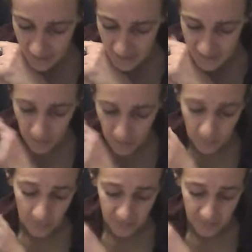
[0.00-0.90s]
So,
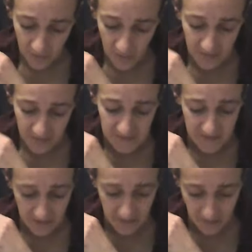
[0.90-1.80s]
withdrawing and
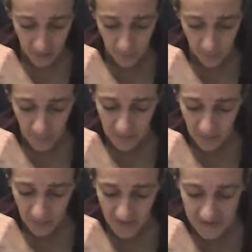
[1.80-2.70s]
saying no. When we
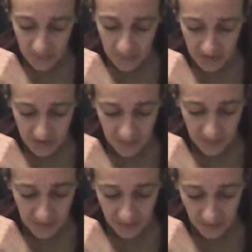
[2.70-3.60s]
cross the bridge to
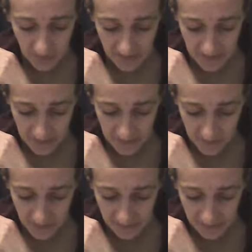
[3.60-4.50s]
an unknown land,
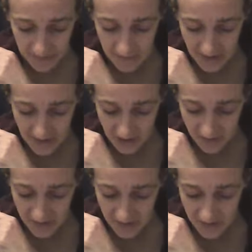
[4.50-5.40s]
we are led
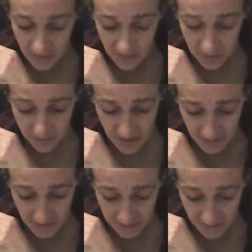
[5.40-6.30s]
magically into a new
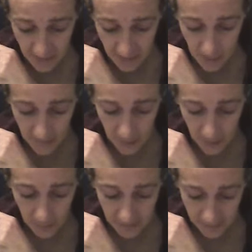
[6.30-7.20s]
reality. We
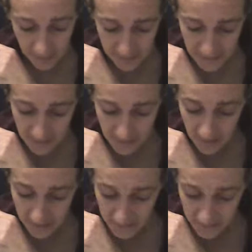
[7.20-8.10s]
open up to the
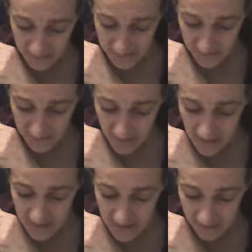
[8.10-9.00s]
otherness.
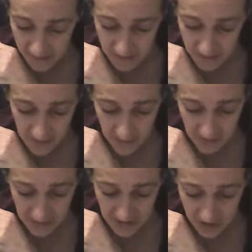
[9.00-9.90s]
Healing and
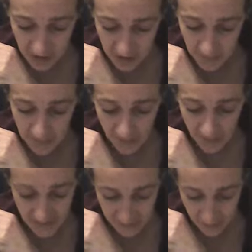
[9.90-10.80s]
communication are made
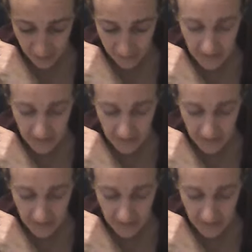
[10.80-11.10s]
possible.